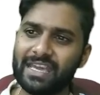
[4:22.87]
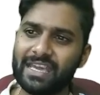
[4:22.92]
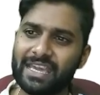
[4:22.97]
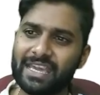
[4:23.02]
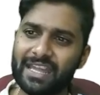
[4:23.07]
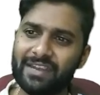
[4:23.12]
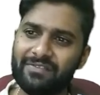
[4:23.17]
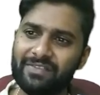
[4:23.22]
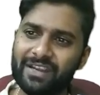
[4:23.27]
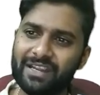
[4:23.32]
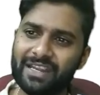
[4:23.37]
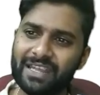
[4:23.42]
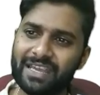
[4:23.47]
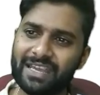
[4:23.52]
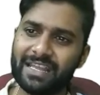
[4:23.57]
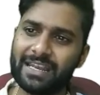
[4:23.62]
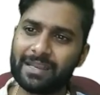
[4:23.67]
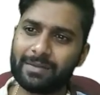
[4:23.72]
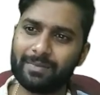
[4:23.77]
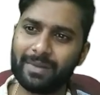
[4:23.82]
Can we
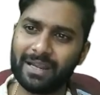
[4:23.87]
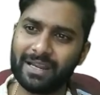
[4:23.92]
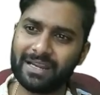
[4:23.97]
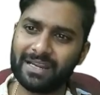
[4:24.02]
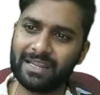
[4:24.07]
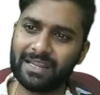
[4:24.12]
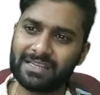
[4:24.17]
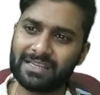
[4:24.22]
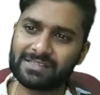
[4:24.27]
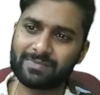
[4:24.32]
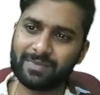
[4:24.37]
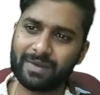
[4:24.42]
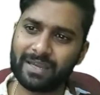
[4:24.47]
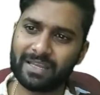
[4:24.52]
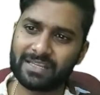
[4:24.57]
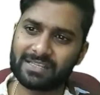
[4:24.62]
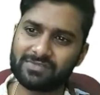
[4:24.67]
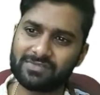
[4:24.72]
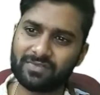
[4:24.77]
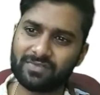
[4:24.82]
take reminder is
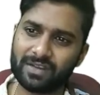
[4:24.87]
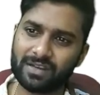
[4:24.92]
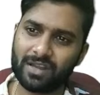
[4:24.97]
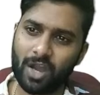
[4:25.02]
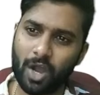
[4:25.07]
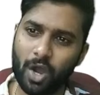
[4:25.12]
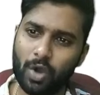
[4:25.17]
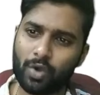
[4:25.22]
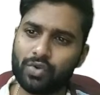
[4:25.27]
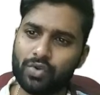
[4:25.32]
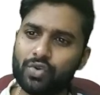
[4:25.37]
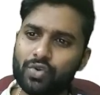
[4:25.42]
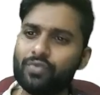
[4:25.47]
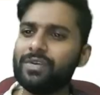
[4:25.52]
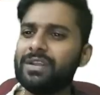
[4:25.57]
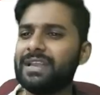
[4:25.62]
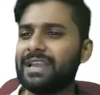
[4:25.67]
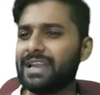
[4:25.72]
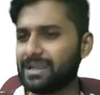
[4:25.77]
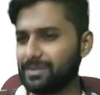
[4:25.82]
minus 1? How you
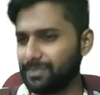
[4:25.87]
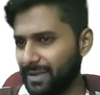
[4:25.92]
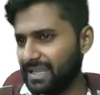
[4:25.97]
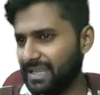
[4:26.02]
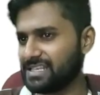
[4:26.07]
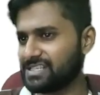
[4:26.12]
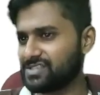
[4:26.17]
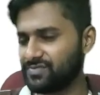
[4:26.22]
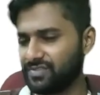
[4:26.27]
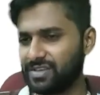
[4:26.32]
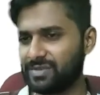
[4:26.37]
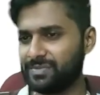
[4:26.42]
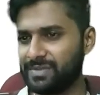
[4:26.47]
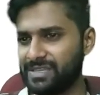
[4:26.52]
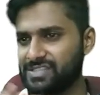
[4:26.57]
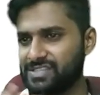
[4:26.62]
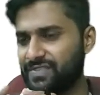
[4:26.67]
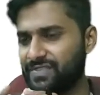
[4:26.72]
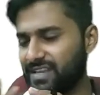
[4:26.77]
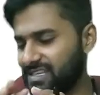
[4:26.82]
will get minus 1
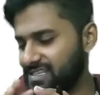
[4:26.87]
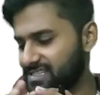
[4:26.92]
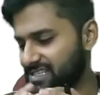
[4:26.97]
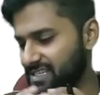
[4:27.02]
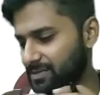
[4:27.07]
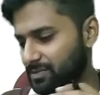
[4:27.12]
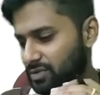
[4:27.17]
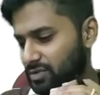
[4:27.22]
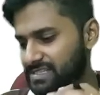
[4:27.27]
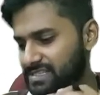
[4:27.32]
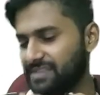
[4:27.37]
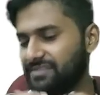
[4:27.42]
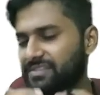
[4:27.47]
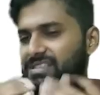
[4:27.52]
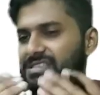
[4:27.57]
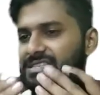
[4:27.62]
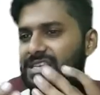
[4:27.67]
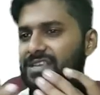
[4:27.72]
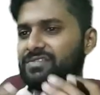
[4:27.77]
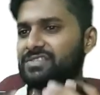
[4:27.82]
means, for example,
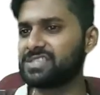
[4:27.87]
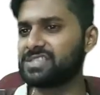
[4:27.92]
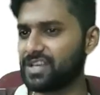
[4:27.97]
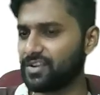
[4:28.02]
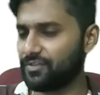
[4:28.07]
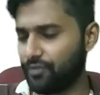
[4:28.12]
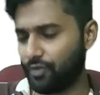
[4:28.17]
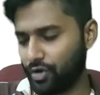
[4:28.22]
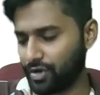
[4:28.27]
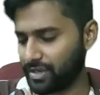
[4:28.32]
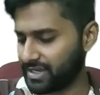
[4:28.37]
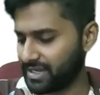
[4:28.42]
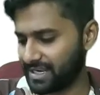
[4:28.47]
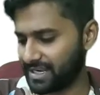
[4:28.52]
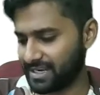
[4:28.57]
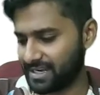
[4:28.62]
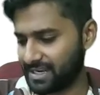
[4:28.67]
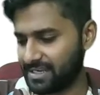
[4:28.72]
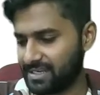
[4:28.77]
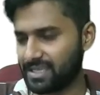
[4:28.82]
7 sevens are 49,
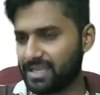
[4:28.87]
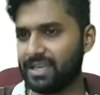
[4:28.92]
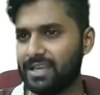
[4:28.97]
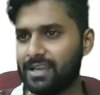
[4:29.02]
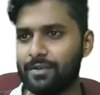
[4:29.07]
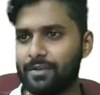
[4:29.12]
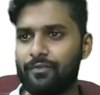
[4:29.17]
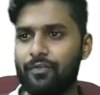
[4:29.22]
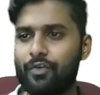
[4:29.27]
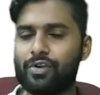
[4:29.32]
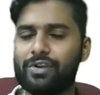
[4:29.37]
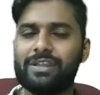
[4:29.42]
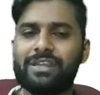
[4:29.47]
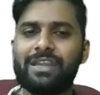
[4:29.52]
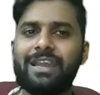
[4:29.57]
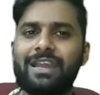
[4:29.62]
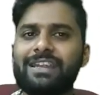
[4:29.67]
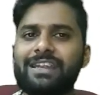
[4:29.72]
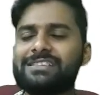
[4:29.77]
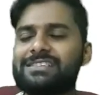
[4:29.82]
right?
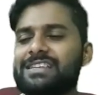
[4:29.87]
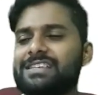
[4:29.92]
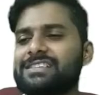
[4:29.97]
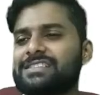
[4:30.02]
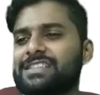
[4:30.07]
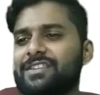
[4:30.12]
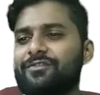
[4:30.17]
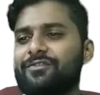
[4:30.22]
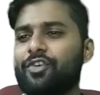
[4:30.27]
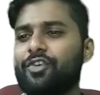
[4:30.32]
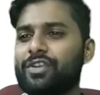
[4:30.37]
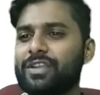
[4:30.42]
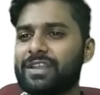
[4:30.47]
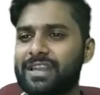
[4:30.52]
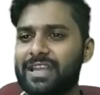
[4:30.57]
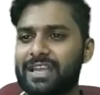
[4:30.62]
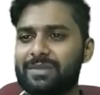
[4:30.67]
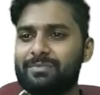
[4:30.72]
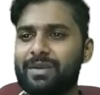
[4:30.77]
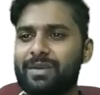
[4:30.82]
48 is less than
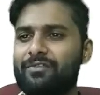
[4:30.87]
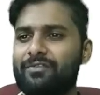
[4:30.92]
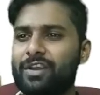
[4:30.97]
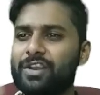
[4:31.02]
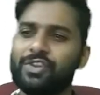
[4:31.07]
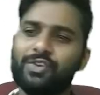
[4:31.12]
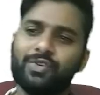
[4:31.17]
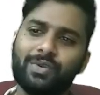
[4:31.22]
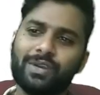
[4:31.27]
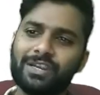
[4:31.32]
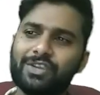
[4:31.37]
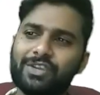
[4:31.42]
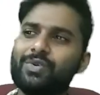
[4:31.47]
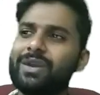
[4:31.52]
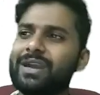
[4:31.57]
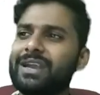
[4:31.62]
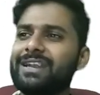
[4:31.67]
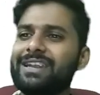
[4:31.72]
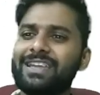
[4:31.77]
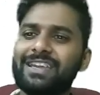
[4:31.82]
49 by 1 unit. You
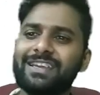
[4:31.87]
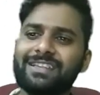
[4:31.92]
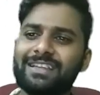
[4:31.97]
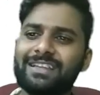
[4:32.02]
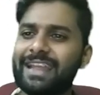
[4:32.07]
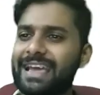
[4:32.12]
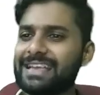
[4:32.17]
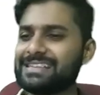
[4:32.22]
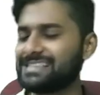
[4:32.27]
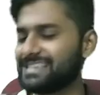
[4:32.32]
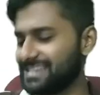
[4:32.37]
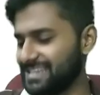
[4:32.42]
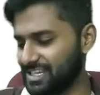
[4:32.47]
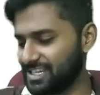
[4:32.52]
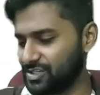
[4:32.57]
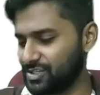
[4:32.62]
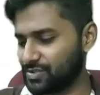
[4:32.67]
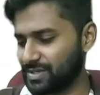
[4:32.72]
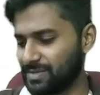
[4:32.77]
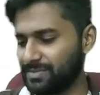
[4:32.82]
can take that as a
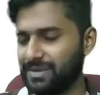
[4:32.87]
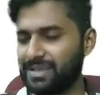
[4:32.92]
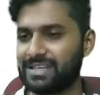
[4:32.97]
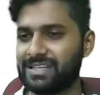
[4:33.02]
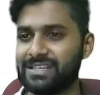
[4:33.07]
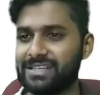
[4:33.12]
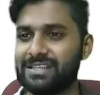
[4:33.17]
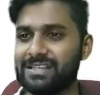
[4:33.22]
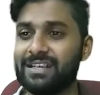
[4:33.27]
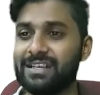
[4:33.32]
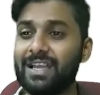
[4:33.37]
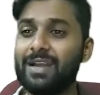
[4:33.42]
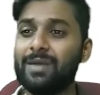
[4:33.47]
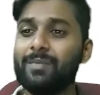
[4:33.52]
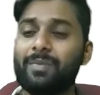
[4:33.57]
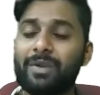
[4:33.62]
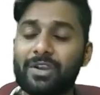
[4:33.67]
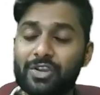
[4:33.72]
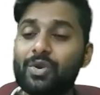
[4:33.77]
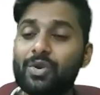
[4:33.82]
negative reminder.
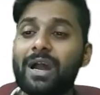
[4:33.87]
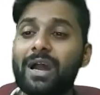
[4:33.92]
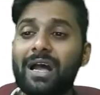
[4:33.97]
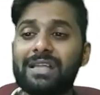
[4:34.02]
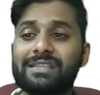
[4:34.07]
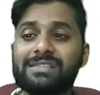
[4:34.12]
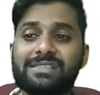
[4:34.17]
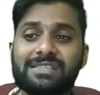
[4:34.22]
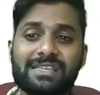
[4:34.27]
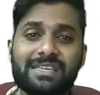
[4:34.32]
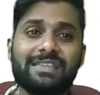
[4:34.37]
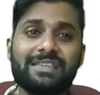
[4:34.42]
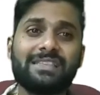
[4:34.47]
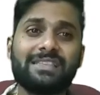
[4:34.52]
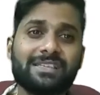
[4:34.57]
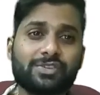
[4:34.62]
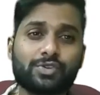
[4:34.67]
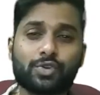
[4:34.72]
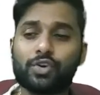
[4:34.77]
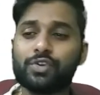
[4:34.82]
But you can't see
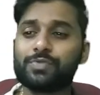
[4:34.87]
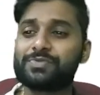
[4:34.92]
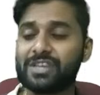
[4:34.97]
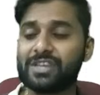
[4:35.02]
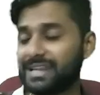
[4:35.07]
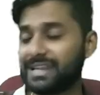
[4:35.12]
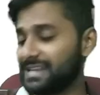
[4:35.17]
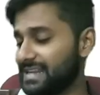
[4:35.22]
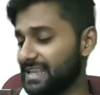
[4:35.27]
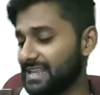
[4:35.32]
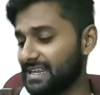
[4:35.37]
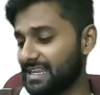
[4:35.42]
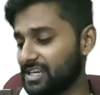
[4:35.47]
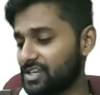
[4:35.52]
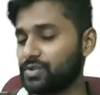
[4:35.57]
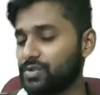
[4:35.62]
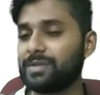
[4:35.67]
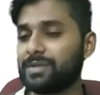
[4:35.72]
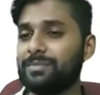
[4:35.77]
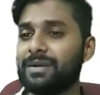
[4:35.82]
this option in a
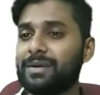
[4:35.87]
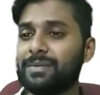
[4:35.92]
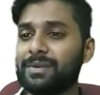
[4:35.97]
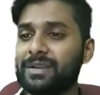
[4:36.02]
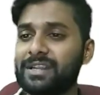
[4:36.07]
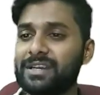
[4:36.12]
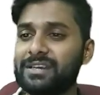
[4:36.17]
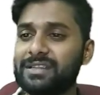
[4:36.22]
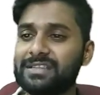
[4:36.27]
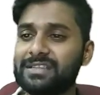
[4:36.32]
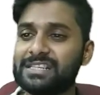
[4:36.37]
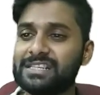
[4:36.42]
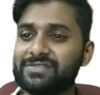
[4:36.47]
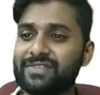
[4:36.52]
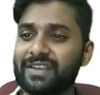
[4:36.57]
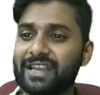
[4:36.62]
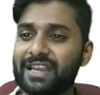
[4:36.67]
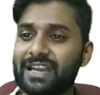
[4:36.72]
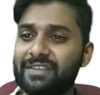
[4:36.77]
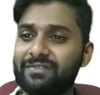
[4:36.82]
negative reminder. That's
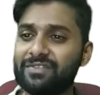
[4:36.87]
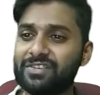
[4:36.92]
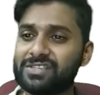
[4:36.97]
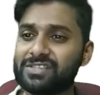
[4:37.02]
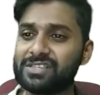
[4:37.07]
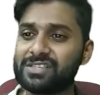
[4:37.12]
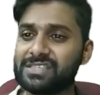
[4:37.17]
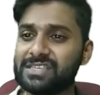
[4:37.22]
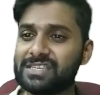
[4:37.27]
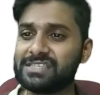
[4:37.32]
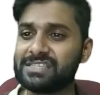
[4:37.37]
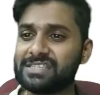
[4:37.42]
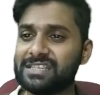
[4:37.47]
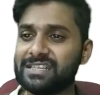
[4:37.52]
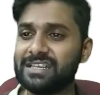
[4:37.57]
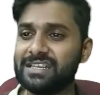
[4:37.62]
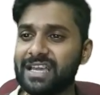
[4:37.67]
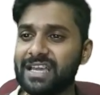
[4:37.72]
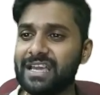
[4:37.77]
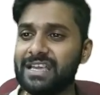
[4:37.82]
why conversion says
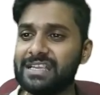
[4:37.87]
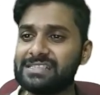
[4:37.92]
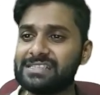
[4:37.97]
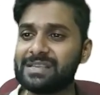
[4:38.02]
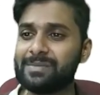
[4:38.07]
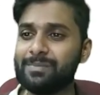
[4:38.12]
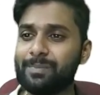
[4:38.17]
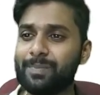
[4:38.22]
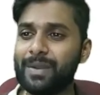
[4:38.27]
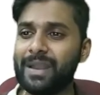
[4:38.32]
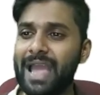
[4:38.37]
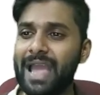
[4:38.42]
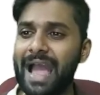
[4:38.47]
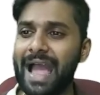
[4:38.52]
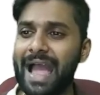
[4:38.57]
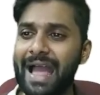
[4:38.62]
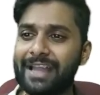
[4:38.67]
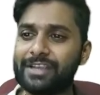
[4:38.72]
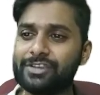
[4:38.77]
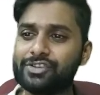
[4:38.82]
that simply
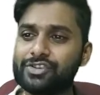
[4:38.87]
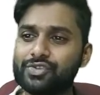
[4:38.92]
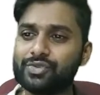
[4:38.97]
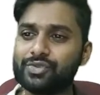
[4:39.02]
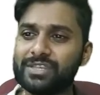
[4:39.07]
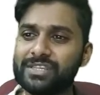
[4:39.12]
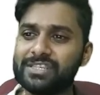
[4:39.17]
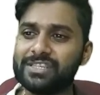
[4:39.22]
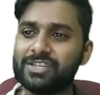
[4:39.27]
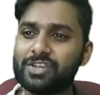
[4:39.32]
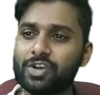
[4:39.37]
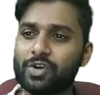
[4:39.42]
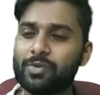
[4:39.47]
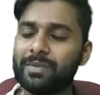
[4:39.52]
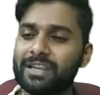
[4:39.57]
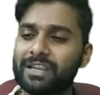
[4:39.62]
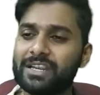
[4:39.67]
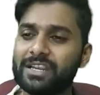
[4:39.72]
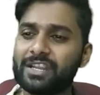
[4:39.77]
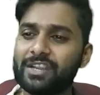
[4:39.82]
add to the
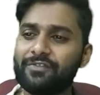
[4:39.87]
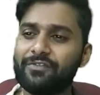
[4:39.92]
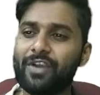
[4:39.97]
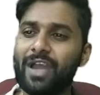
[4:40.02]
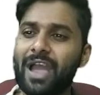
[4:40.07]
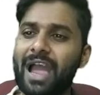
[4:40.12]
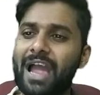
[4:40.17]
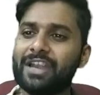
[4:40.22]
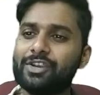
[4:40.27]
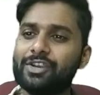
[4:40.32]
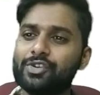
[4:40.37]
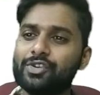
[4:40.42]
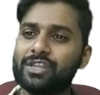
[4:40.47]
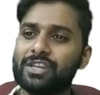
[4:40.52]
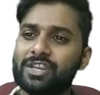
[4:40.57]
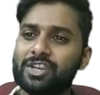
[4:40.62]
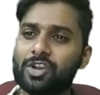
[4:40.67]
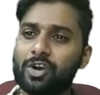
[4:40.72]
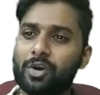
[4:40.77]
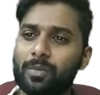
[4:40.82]
denominator. If you add to the
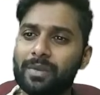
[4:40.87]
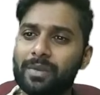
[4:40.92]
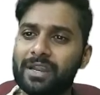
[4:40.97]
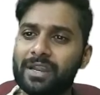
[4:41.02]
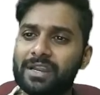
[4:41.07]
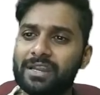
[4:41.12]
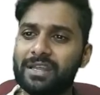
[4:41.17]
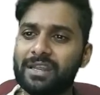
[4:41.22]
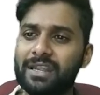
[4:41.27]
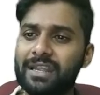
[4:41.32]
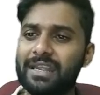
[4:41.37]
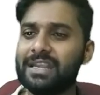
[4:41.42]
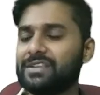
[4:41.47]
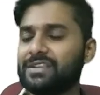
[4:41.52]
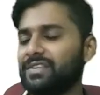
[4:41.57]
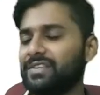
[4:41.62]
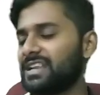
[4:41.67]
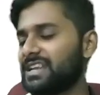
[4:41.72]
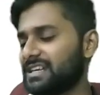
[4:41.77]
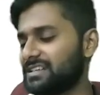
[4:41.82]
denominator, it
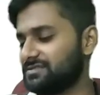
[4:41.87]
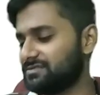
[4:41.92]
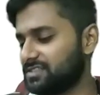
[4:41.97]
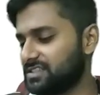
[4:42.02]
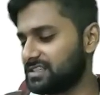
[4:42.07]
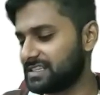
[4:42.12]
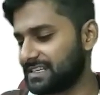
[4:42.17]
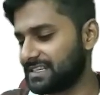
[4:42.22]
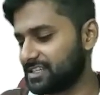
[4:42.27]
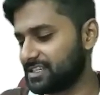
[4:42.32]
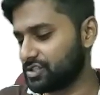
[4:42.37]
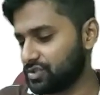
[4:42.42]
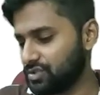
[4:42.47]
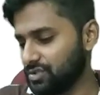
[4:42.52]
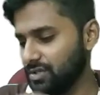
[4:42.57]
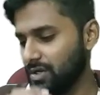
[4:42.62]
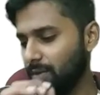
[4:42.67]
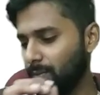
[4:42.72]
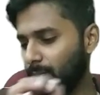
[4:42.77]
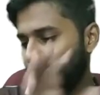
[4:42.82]
will convert it
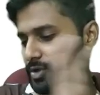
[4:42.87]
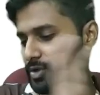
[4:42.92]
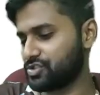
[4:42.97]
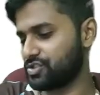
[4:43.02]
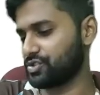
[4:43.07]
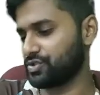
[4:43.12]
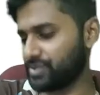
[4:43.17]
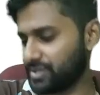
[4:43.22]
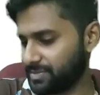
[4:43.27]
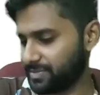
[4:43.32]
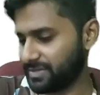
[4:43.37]
into positive.